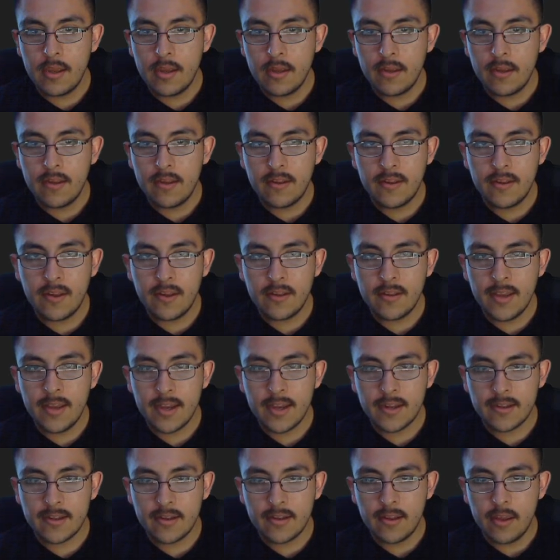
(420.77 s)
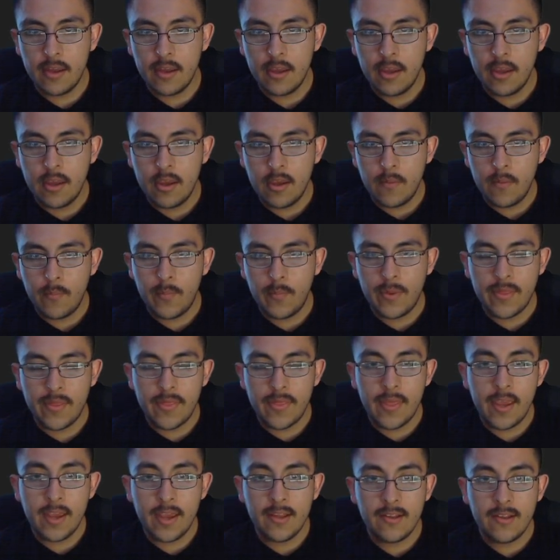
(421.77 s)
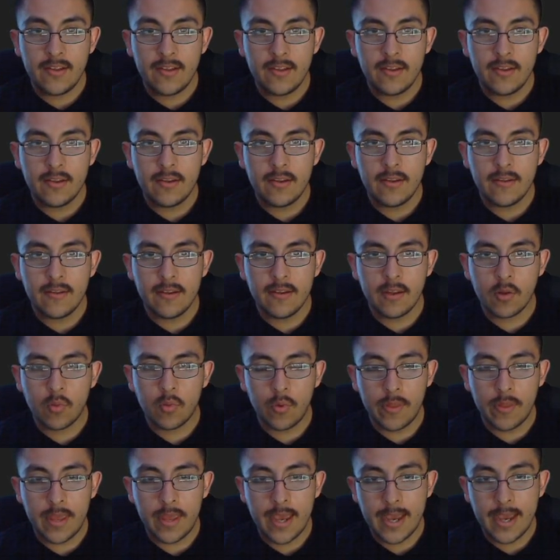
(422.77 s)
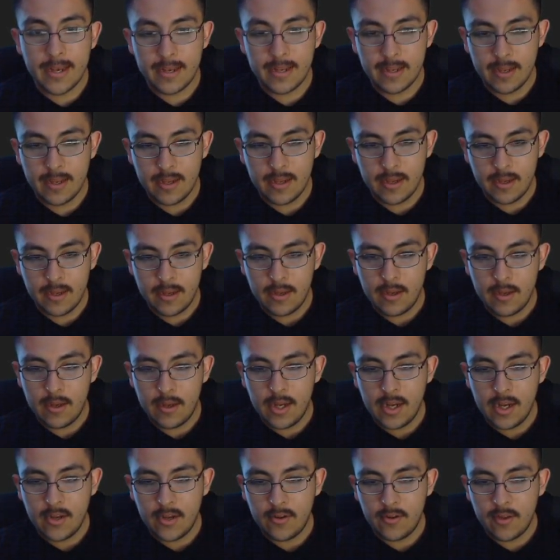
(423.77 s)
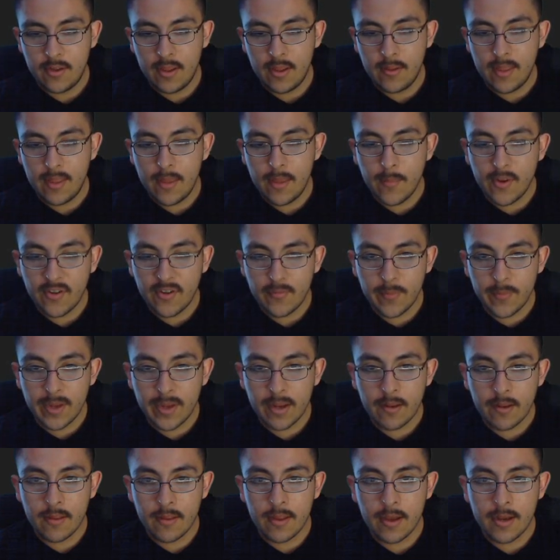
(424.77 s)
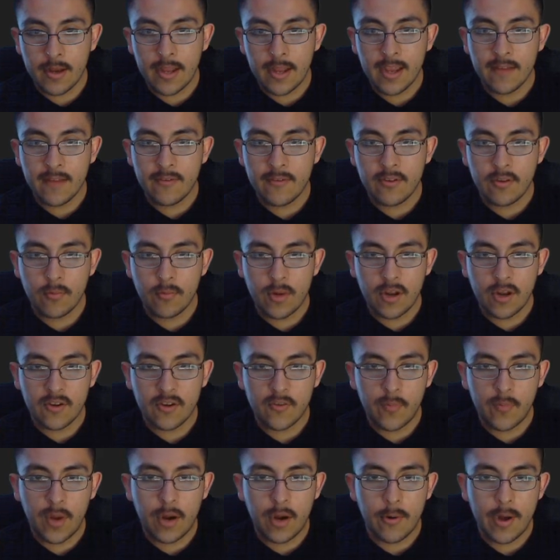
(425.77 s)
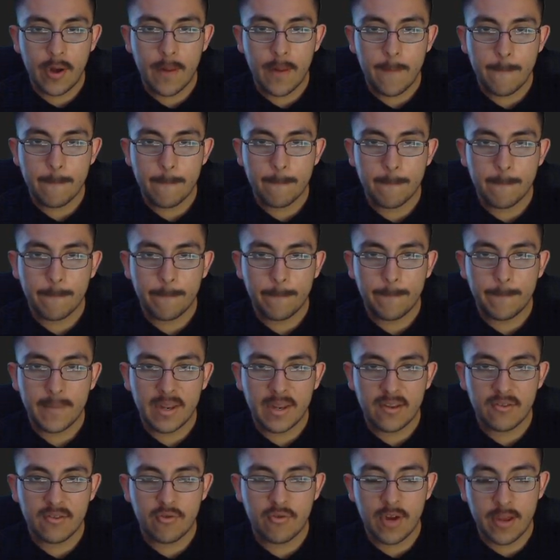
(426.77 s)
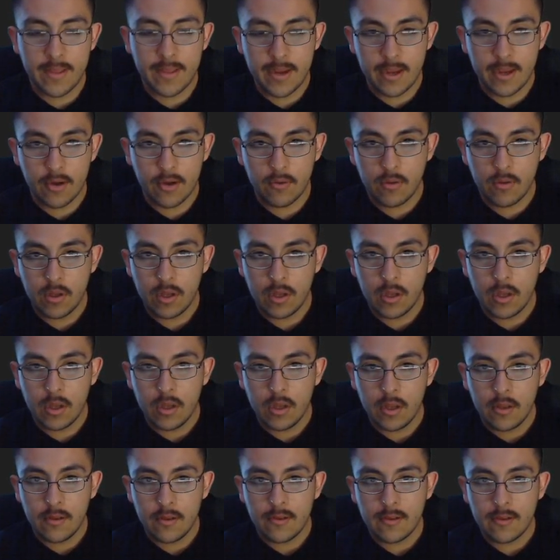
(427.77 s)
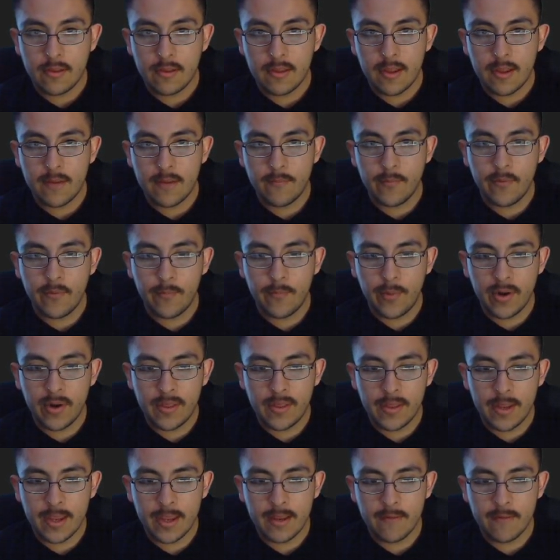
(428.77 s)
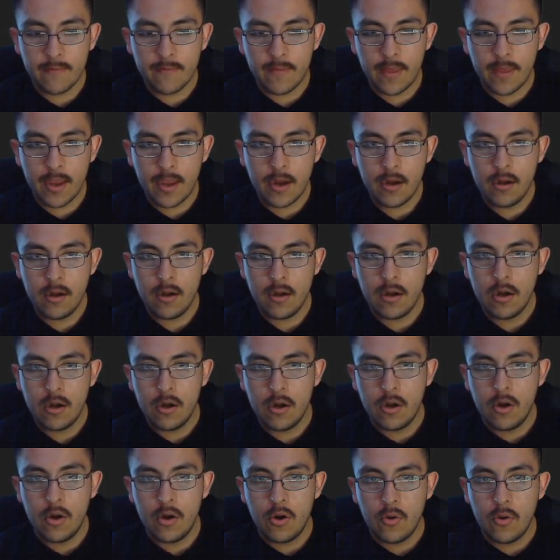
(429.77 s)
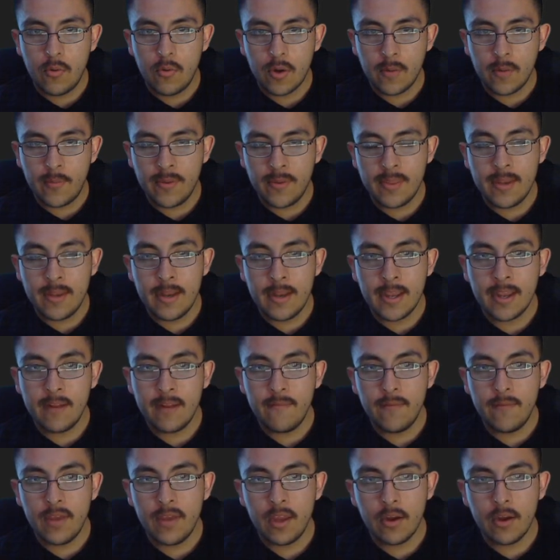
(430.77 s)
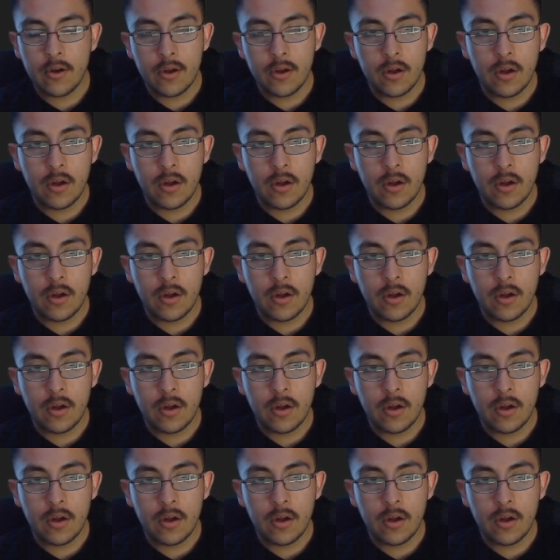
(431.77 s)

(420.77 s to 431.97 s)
6x. But this doesn't equal that. So that must mean the negative's in the wrong spot, right? Let's try that out. Instead of putting the negative there, we put the negative in here.